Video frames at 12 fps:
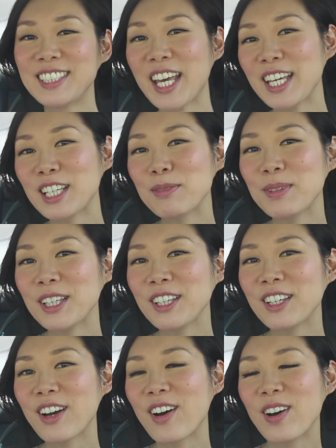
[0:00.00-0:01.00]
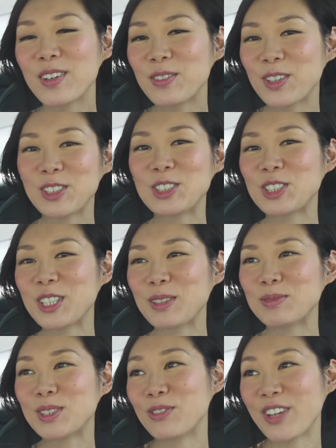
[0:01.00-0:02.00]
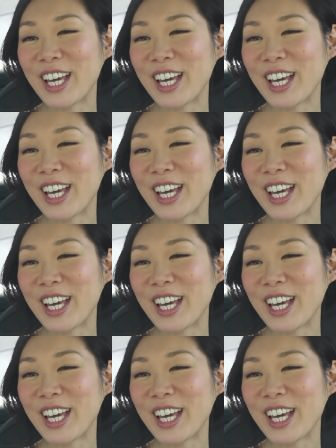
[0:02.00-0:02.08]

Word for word: take me on a road trip to